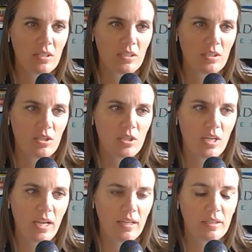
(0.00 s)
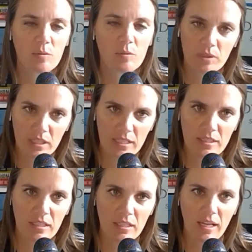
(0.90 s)
she had experience
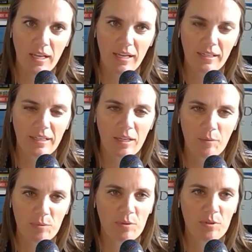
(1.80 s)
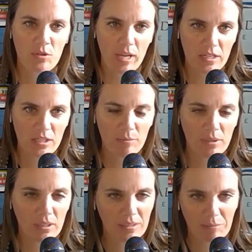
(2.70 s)
and helps me with strategy,
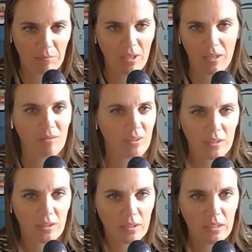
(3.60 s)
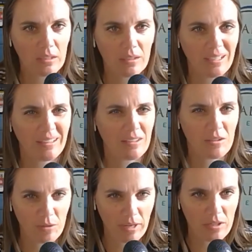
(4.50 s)
because I'm not very good at like the
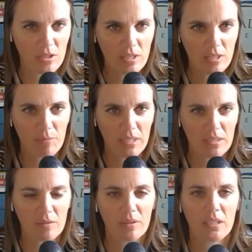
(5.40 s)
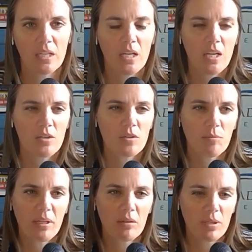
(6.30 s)
strategy piece of it. So
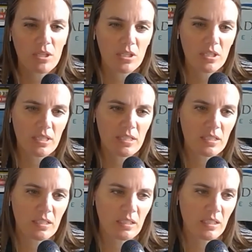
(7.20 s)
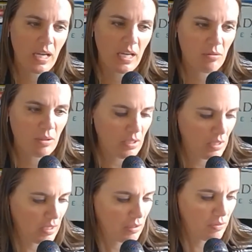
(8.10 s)
my question is, in hiring
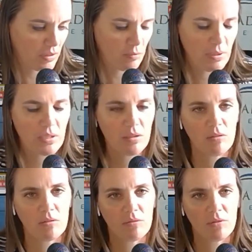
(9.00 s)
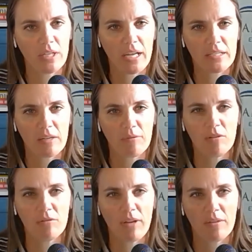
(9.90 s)
like the Filipino VAs, have you
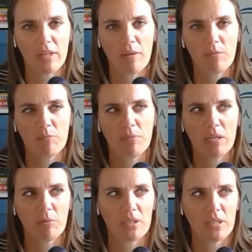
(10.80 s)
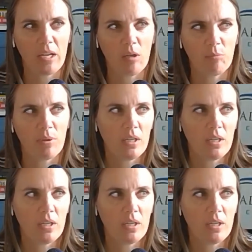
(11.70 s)
found them to be able to help?